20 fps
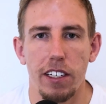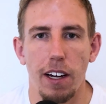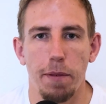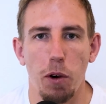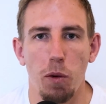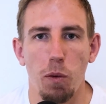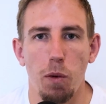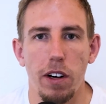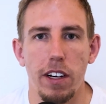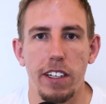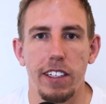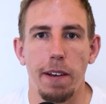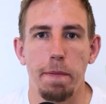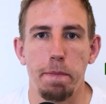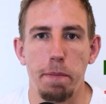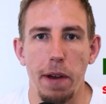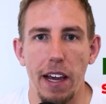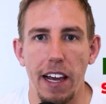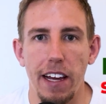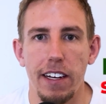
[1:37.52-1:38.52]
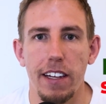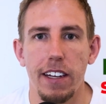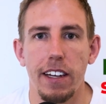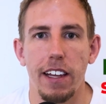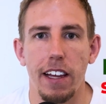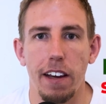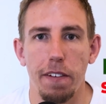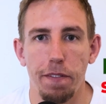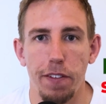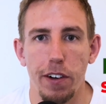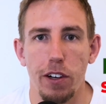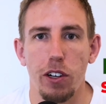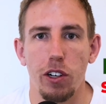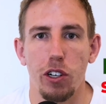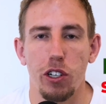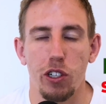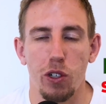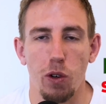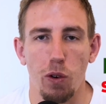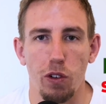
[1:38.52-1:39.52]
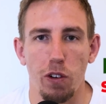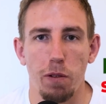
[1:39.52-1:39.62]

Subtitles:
number 1 is a banded inferior shoulder